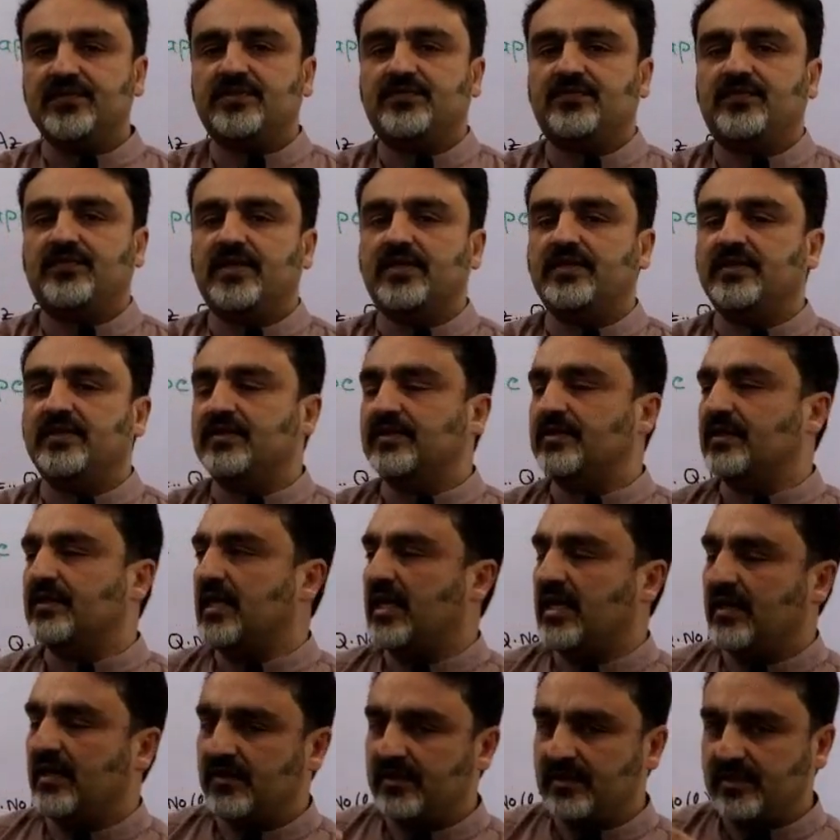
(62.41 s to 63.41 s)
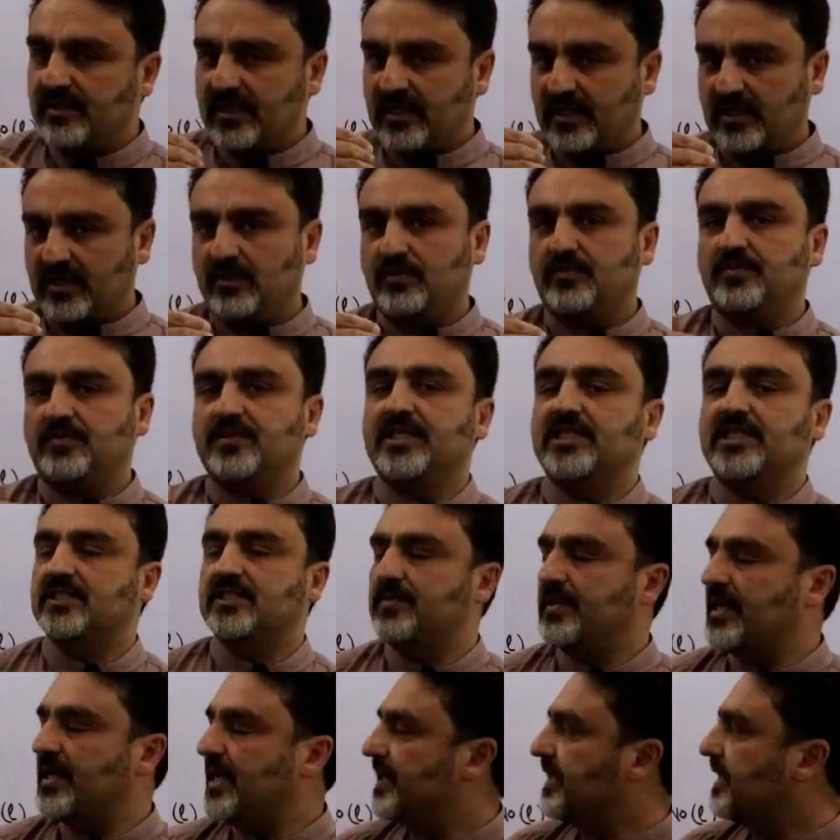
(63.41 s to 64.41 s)
when I'll
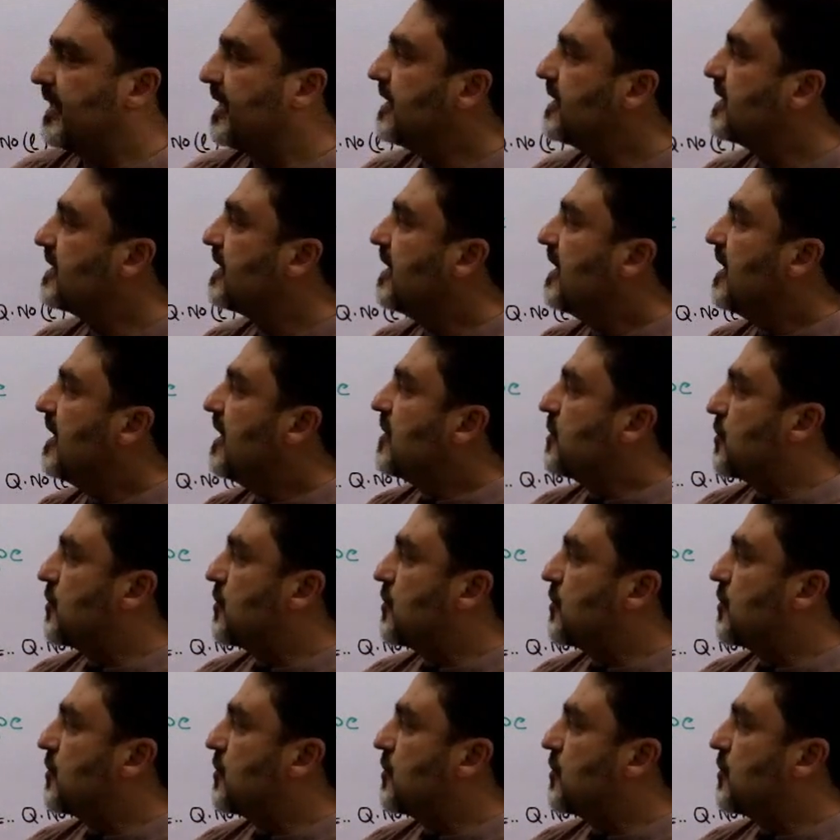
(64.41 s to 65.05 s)
explaining it.